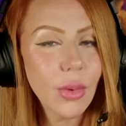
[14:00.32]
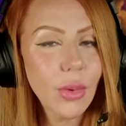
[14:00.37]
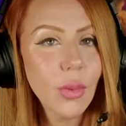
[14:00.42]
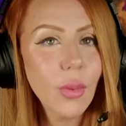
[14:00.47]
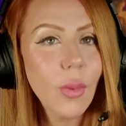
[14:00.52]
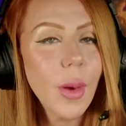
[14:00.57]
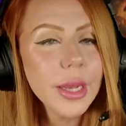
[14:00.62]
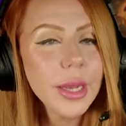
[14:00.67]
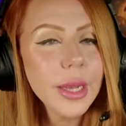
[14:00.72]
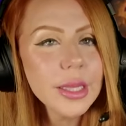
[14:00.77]

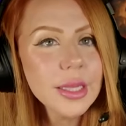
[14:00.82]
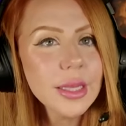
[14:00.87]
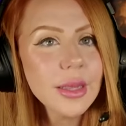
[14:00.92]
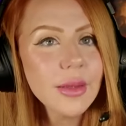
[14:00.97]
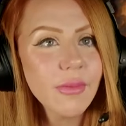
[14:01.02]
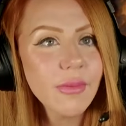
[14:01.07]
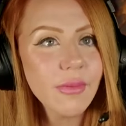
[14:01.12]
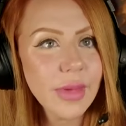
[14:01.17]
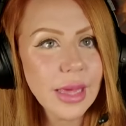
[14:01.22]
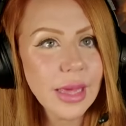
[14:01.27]
what is
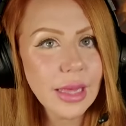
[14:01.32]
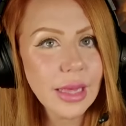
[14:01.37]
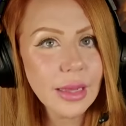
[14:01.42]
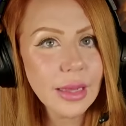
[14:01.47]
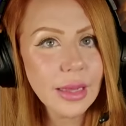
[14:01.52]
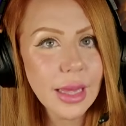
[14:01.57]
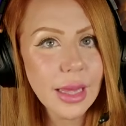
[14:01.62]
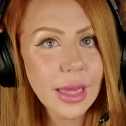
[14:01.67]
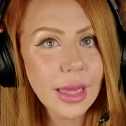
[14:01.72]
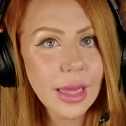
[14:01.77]
the
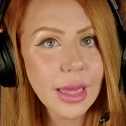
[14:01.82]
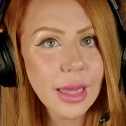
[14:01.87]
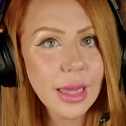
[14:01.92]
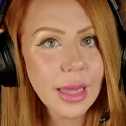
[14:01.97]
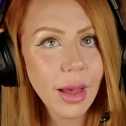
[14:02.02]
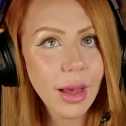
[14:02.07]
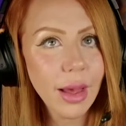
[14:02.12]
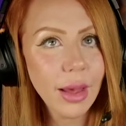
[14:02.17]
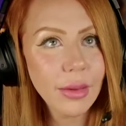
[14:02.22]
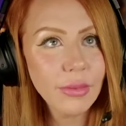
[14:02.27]
feeling
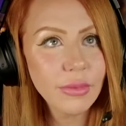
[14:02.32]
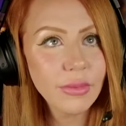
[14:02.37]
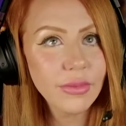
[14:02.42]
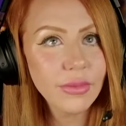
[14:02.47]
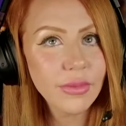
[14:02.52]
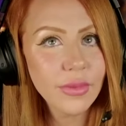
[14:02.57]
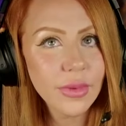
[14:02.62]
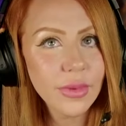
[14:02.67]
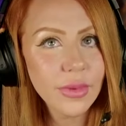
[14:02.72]
of,